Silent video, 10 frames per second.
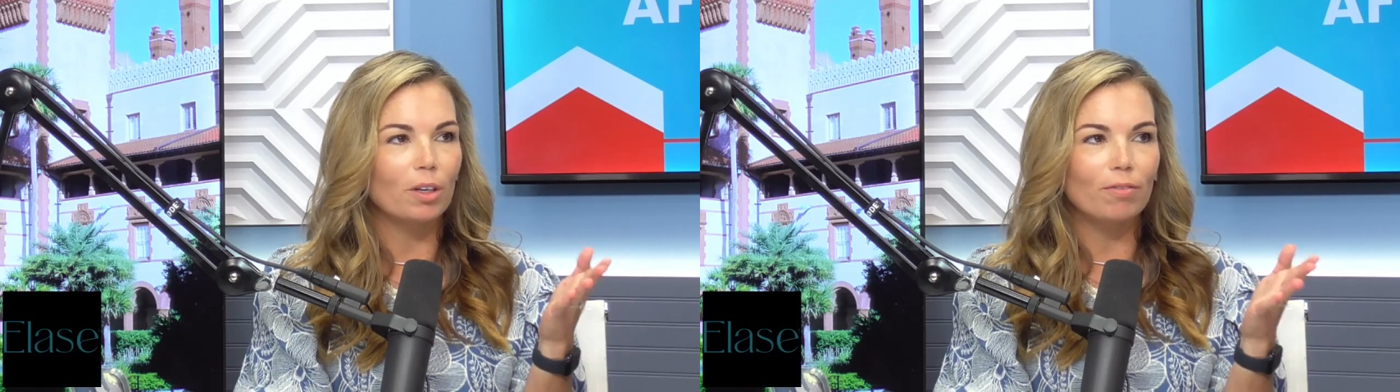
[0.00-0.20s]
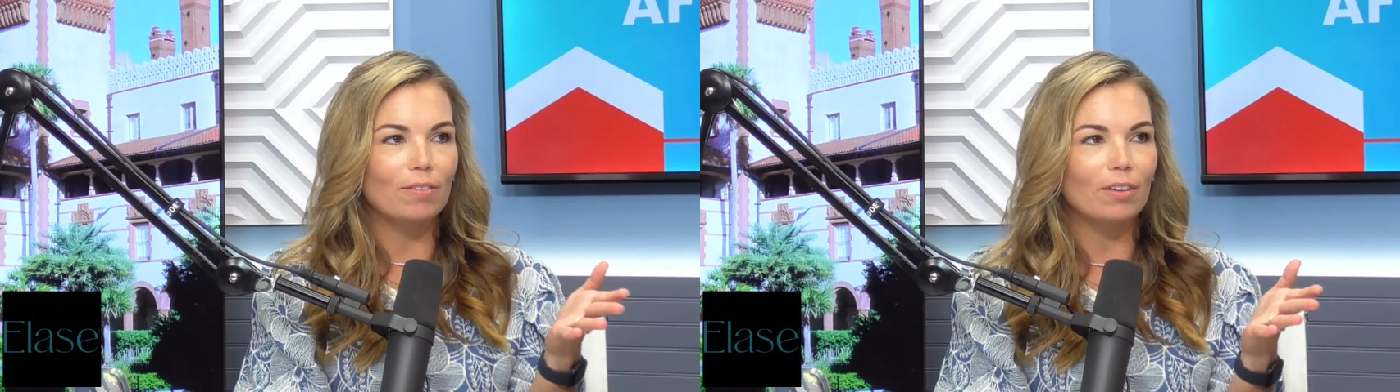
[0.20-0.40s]

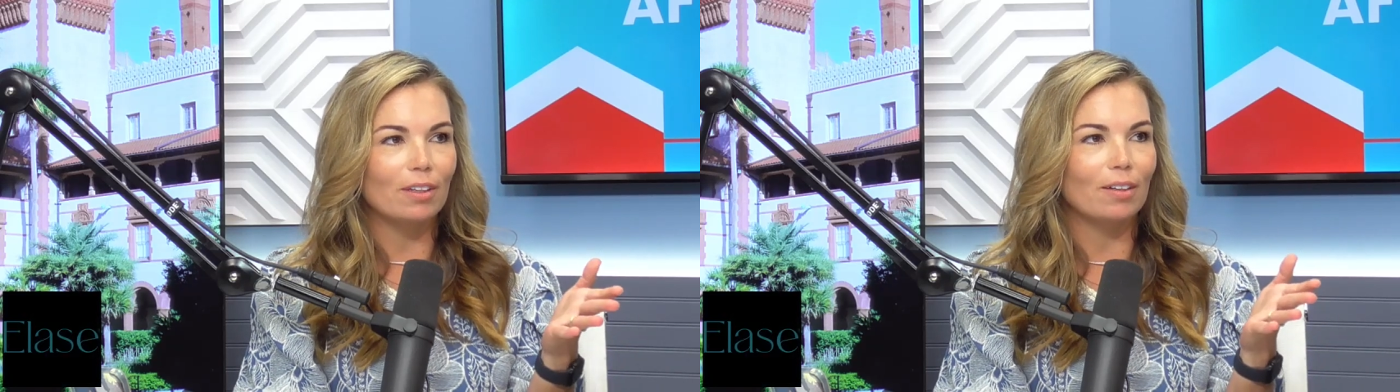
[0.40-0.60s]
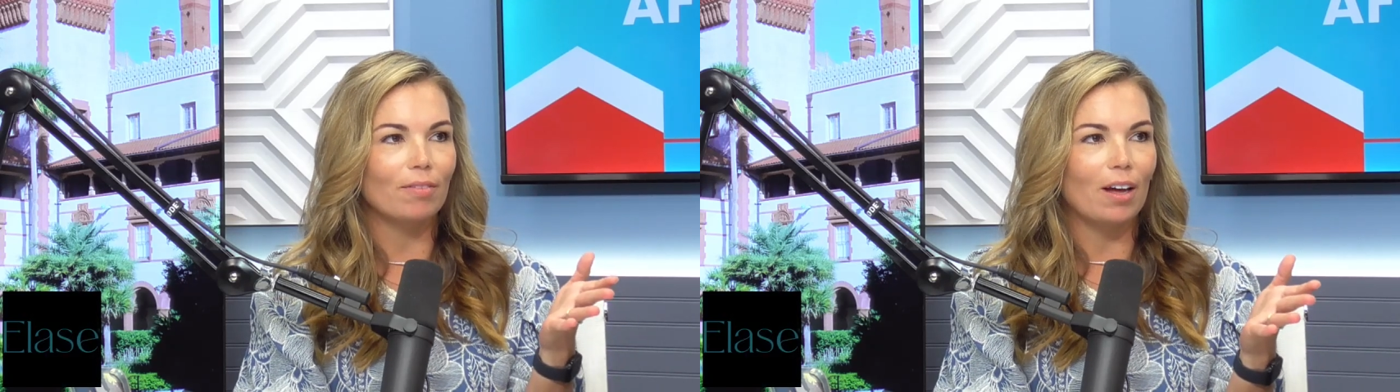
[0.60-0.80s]
my favorite
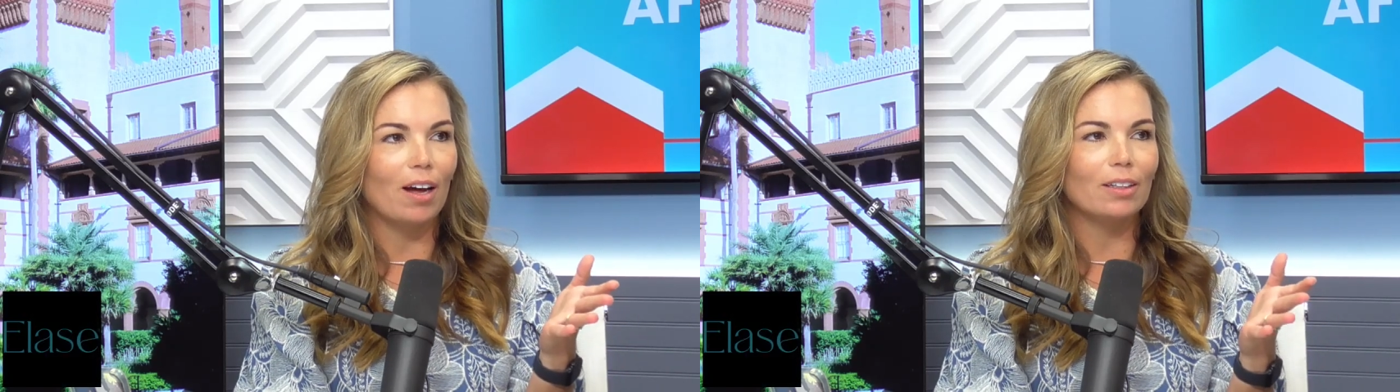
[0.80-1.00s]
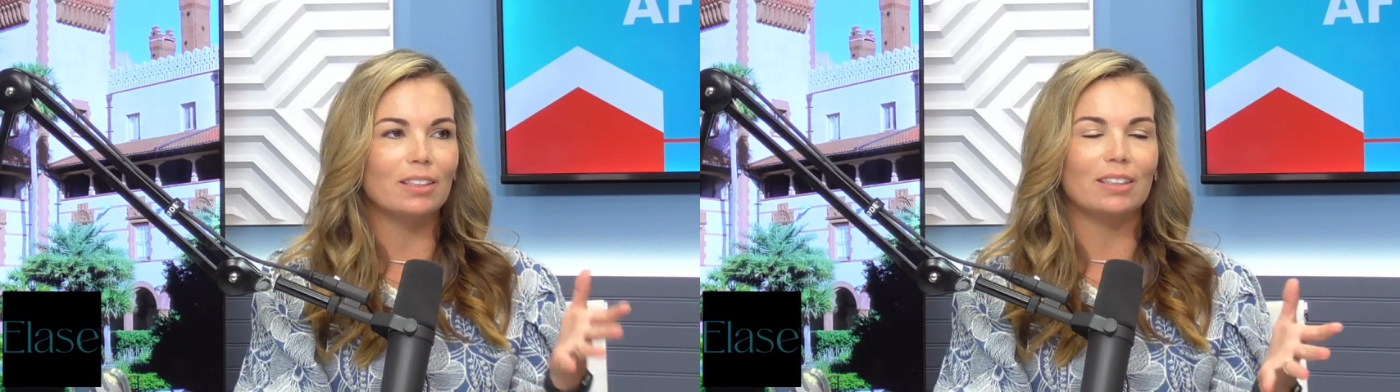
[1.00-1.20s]
thing of
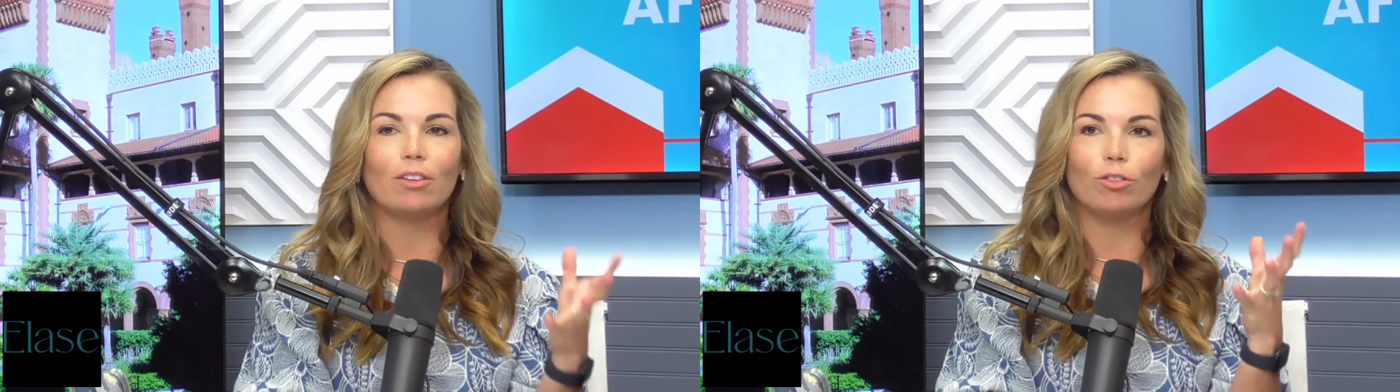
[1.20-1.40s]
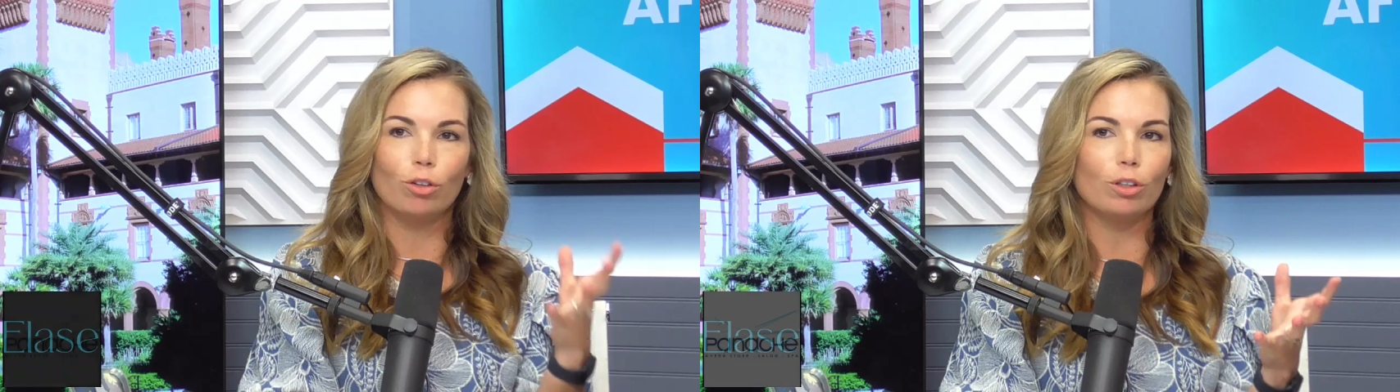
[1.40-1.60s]
that is
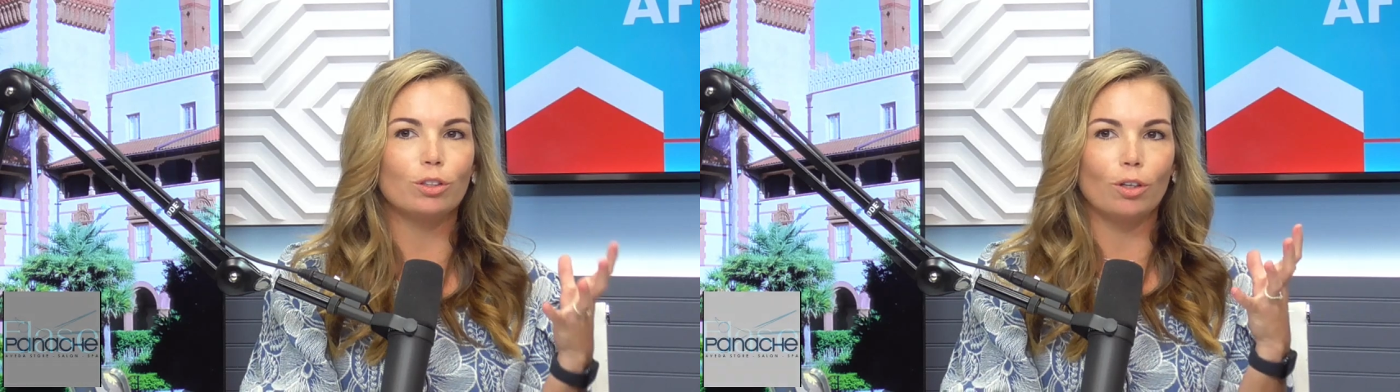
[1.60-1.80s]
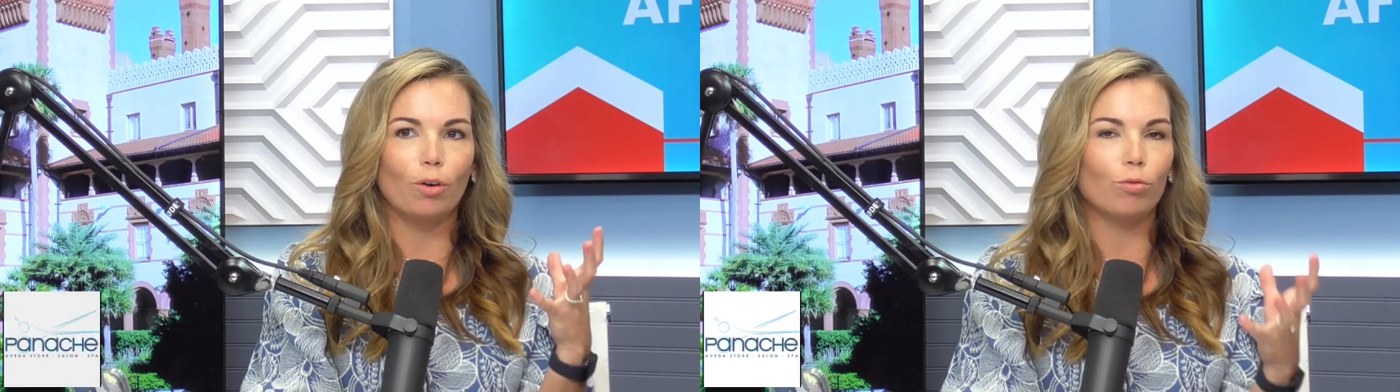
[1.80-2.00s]
they look
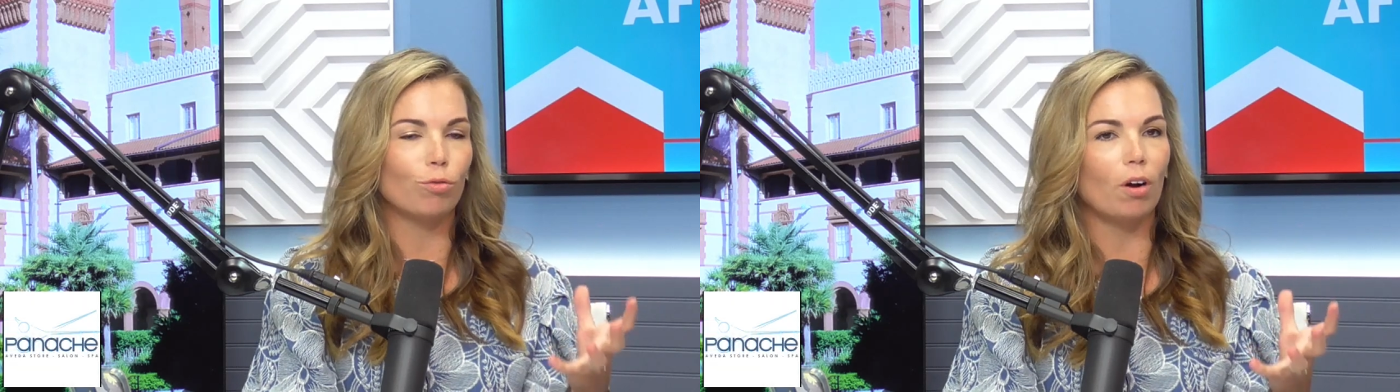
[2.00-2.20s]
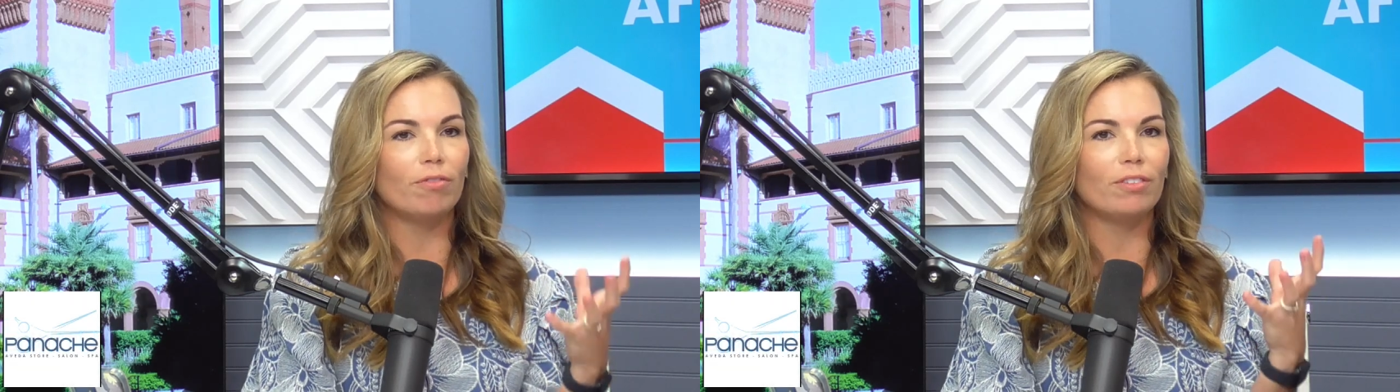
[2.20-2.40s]
so
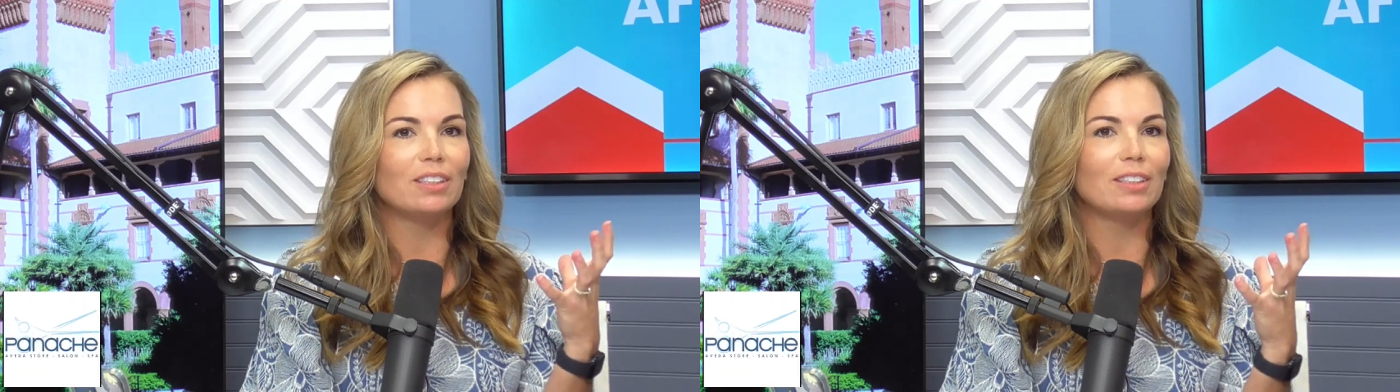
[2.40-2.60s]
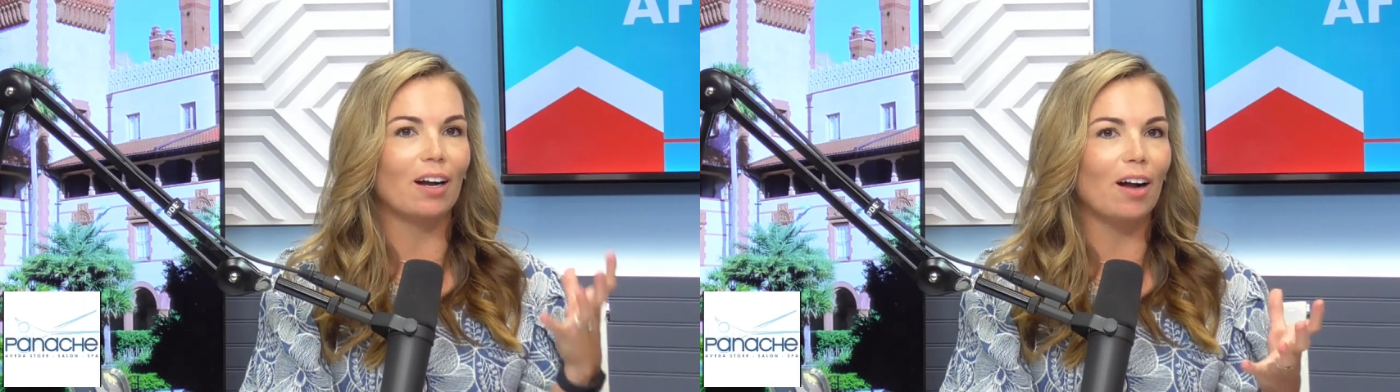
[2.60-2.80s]
rough
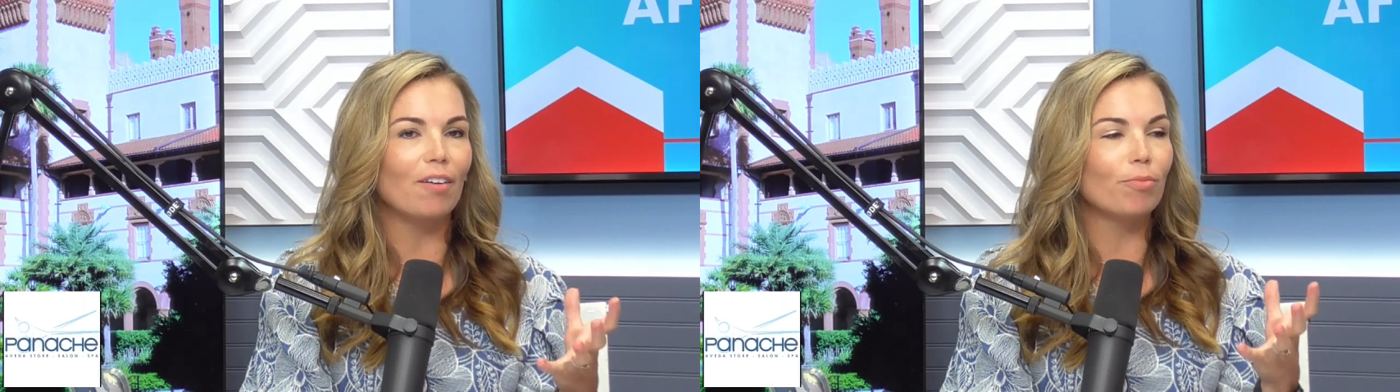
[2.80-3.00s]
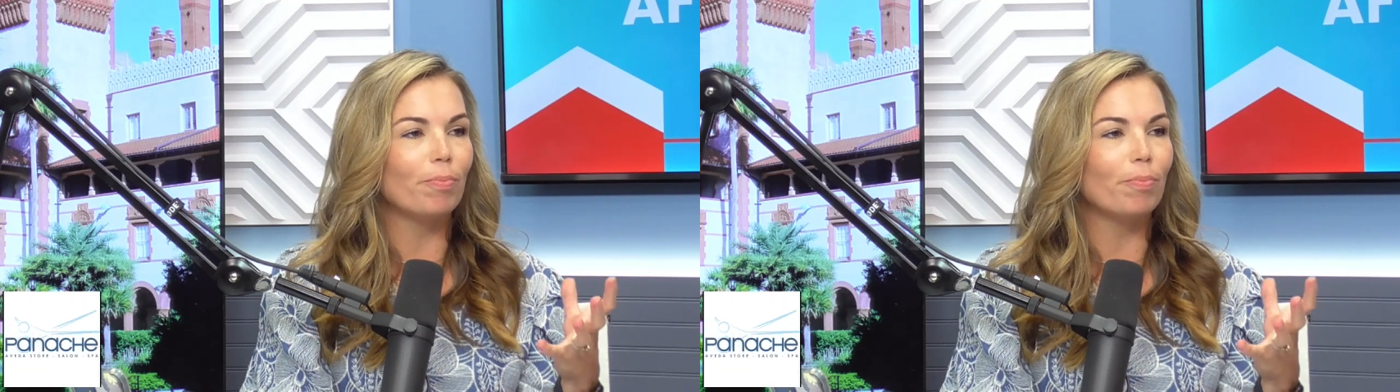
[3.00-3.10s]
and tough,